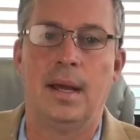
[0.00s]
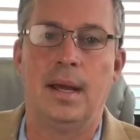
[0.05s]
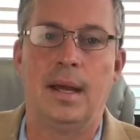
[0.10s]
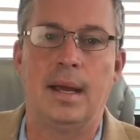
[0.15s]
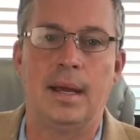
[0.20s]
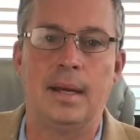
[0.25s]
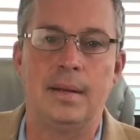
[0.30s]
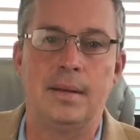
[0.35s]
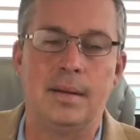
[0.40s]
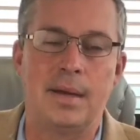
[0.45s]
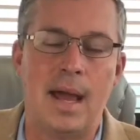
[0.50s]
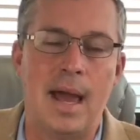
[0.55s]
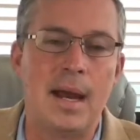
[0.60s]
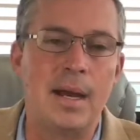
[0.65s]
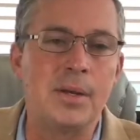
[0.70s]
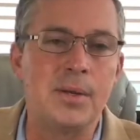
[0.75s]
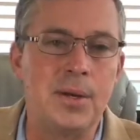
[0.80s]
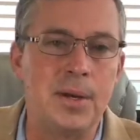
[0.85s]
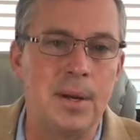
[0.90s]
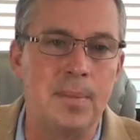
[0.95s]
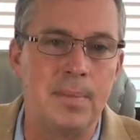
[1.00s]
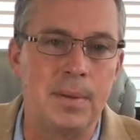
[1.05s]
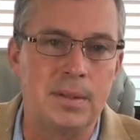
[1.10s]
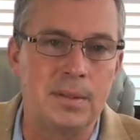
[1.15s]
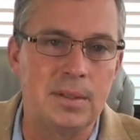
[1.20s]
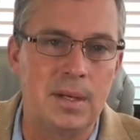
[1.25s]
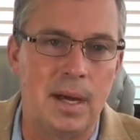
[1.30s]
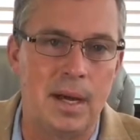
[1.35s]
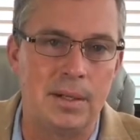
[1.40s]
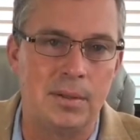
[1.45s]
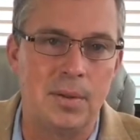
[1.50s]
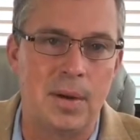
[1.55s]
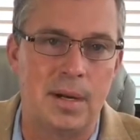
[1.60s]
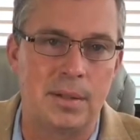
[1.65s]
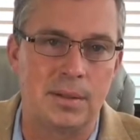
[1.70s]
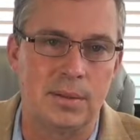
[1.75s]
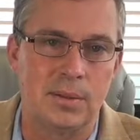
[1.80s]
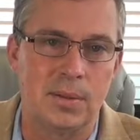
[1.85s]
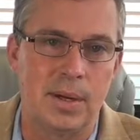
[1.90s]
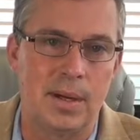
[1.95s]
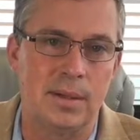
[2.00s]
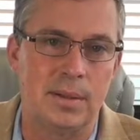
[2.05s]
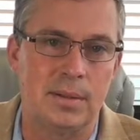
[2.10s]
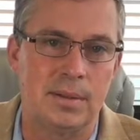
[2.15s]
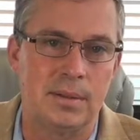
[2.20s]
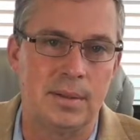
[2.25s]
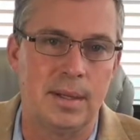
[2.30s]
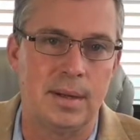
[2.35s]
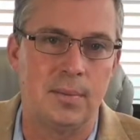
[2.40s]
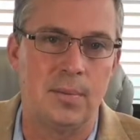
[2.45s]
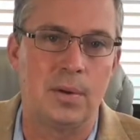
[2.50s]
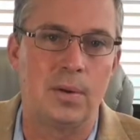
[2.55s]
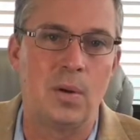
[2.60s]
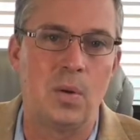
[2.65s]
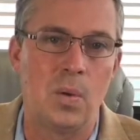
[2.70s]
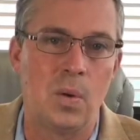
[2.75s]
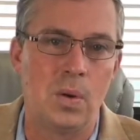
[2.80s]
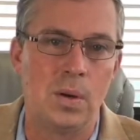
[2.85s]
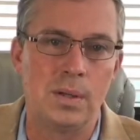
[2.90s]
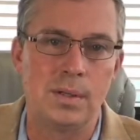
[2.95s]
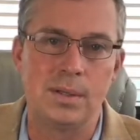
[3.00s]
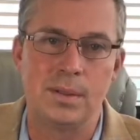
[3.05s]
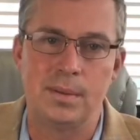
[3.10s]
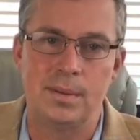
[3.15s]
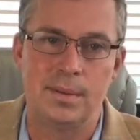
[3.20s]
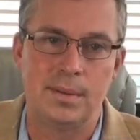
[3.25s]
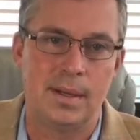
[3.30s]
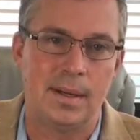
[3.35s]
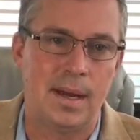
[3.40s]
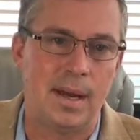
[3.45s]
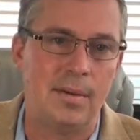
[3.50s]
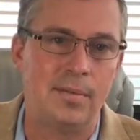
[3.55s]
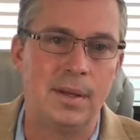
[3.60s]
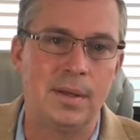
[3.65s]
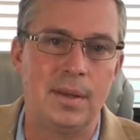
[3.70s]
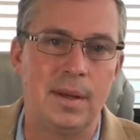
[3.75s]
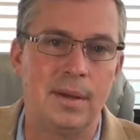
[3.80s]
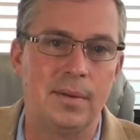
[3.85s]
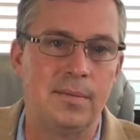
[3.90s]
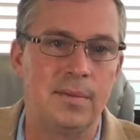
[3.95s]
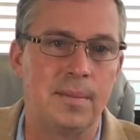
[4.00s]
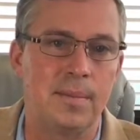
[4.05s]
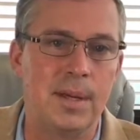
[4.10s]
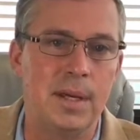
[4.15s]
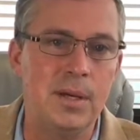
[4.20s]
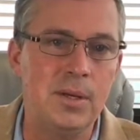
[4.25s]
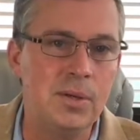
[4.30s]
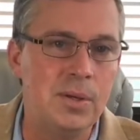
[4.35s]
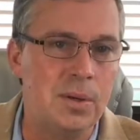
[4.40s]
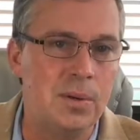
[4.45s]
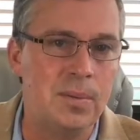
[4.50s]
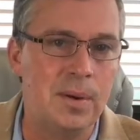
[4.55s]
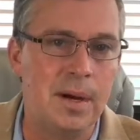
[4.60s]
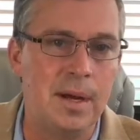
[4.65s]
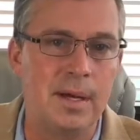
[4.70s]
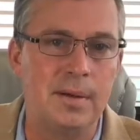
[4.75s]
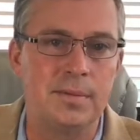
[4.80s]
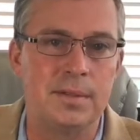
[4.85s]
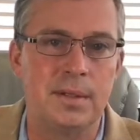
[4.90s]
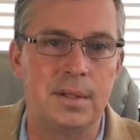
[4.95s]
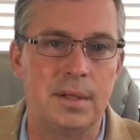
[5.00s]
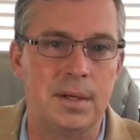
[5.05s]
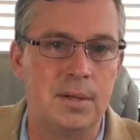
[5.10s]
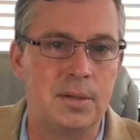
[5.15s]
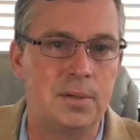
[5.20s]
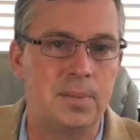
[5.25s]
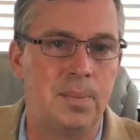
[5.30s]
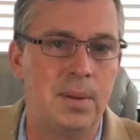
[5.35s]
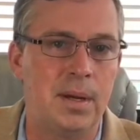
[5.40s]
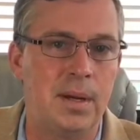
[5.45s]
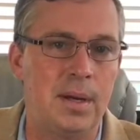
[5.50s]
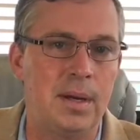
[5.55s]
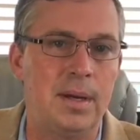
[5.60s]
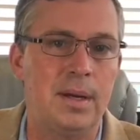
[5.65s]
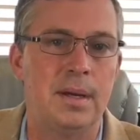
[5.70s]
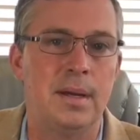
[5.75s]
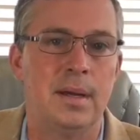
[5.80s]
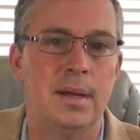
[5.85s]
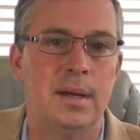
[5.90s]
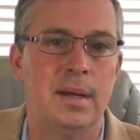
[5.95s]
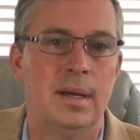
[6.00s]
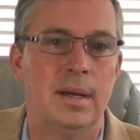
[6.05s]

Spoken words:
a data chip inside tractor trailers that records everything from engine revs to their speed,